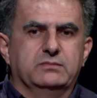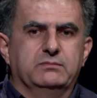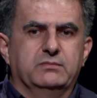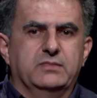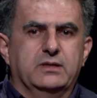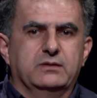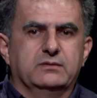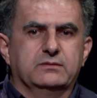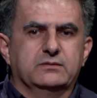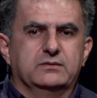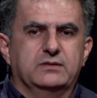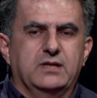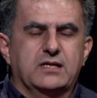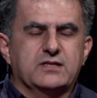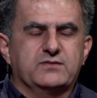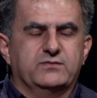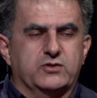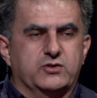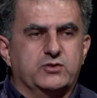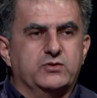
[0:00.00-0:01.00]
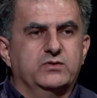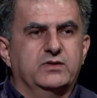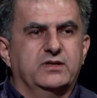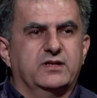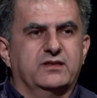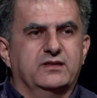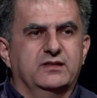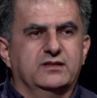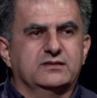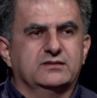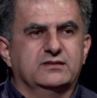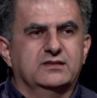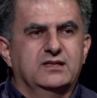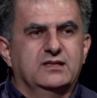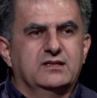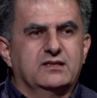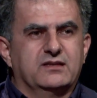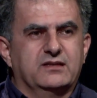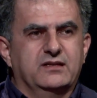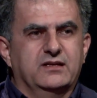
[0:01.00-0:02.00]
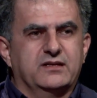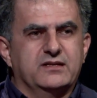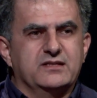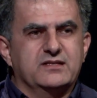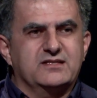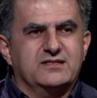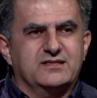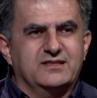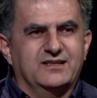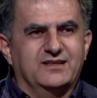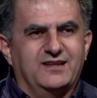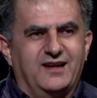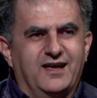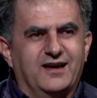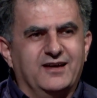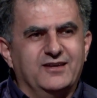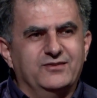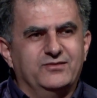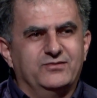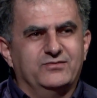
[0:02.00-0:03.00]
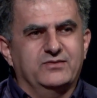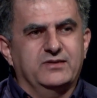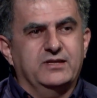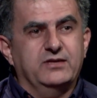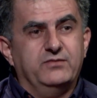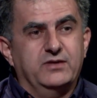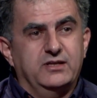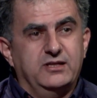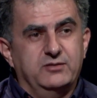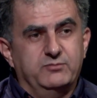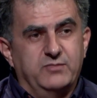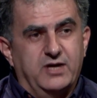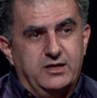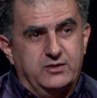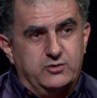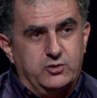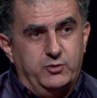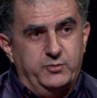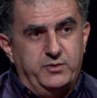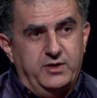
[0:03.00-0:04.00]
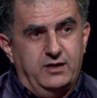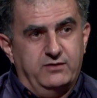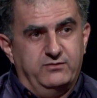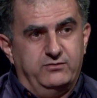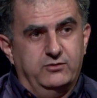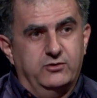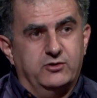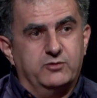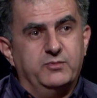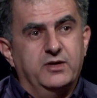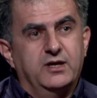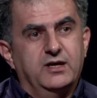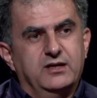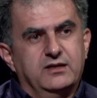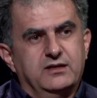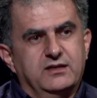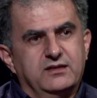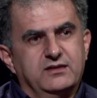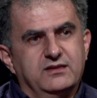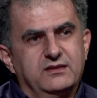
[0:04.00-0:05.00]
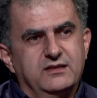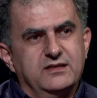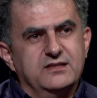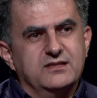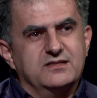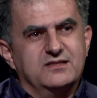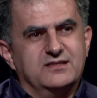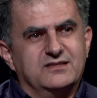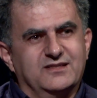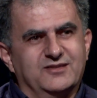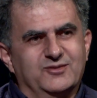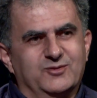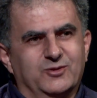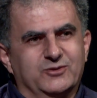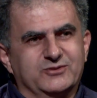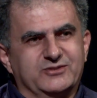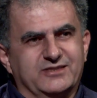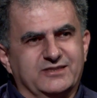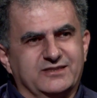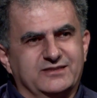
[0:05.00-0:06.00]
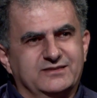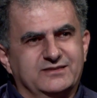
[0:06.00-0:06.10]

um, tell us for sure that there is uh, life, even in microbial form, in this uh, water.